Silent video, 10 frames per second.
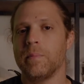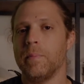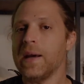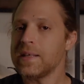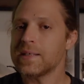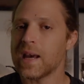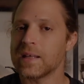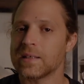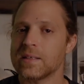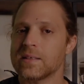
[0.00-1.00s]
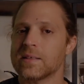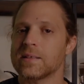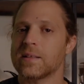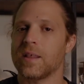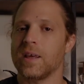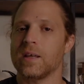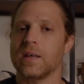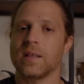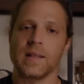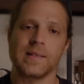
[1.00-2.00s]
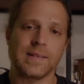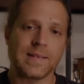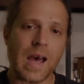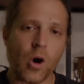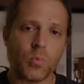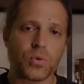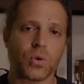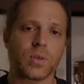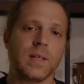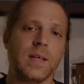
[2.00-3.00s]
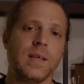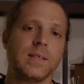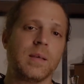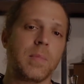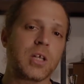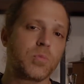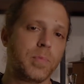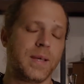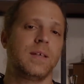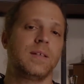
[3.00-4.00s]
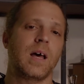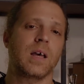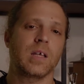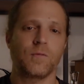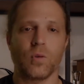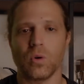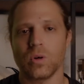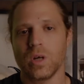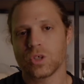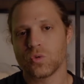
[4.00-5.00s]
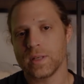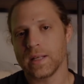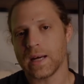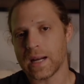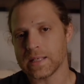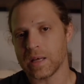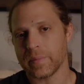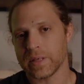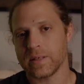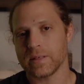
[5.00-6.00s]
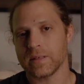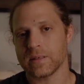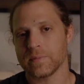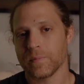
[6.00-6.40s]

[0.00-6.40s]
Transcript: Many scientists think that the tau protein is a much better target for treating Alzheimer's disease.